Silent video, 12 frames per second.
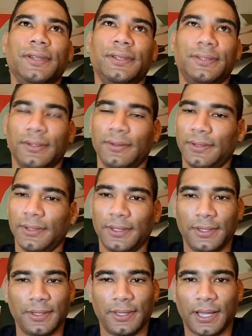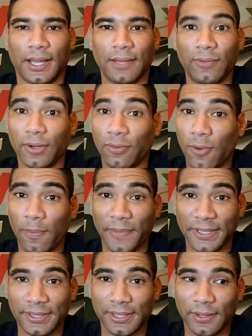So I regrouped
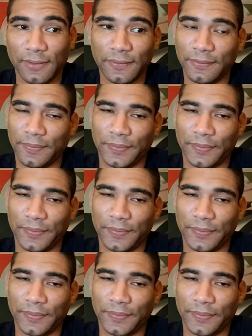myself.